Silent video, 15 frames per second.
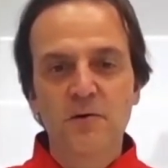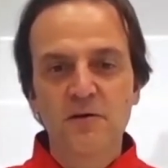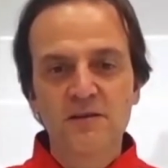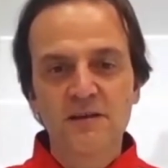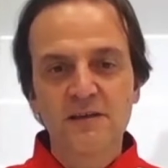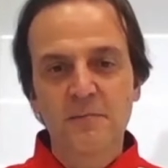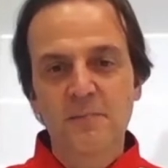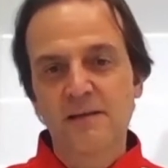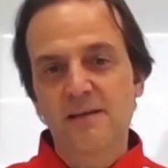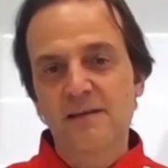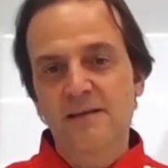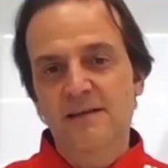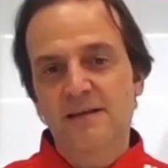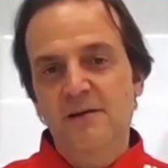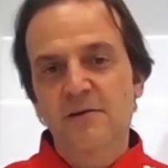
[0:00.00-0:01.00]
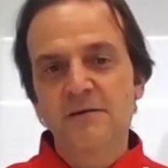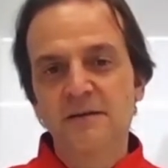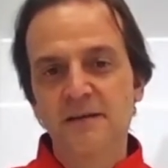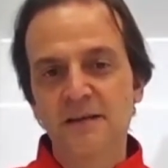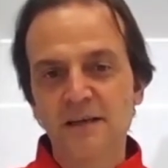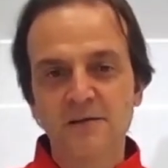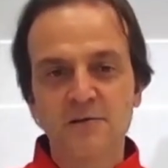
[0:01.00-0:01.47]
project, but the second
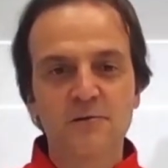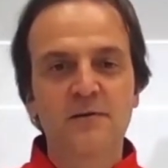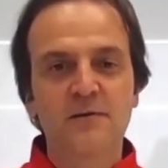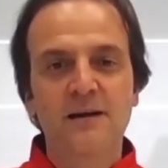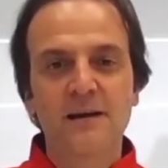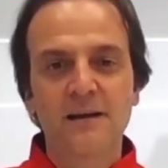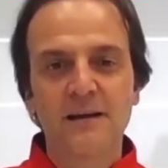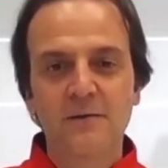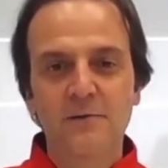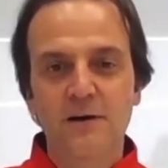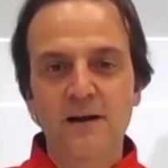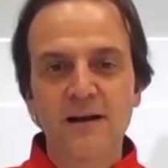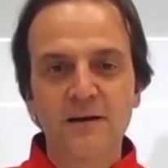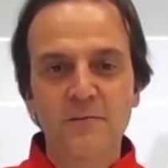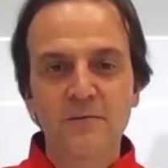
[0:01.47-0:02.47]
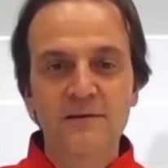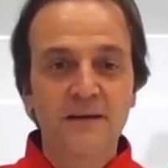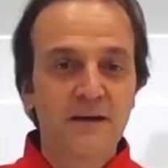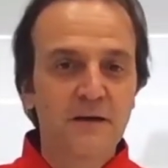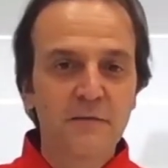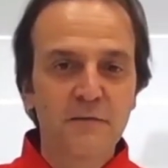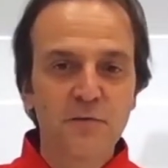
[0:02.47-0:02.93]
thing is you try to run with
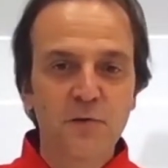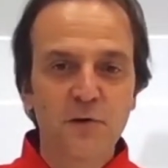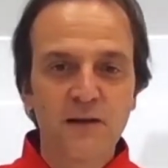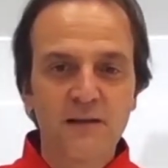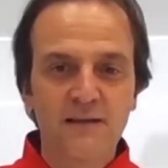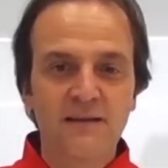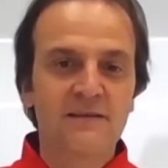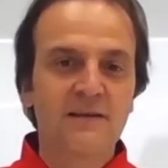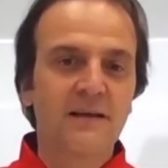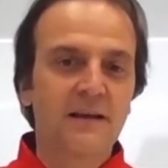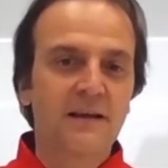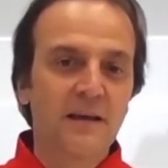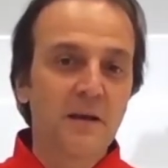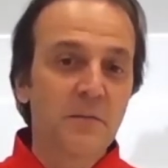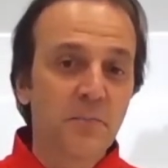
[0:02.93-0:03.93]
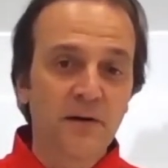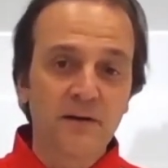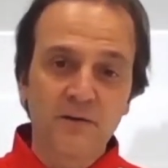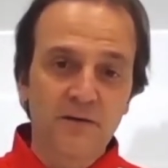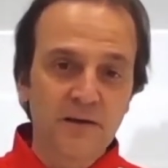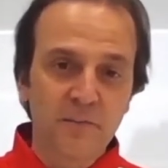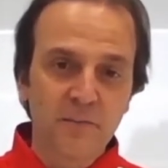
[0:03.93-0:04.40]
higher fuel. It has an
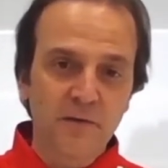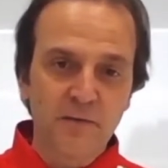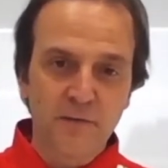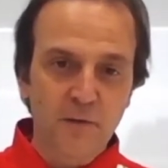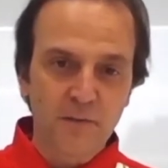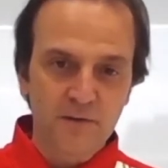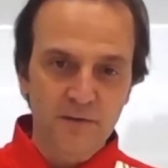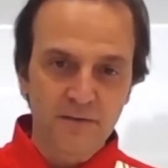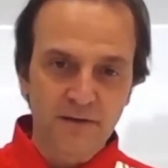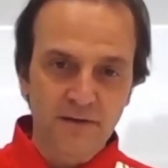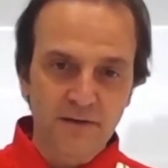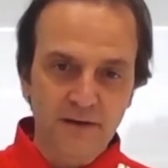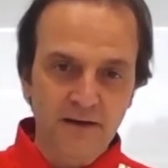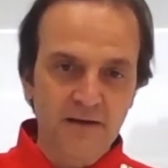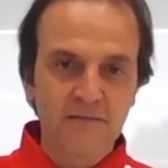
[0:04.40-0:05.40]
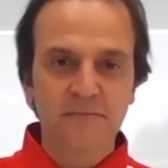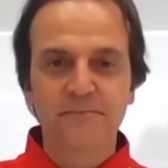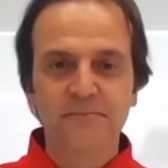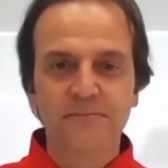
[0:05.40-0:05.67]
impact on the performance of the car.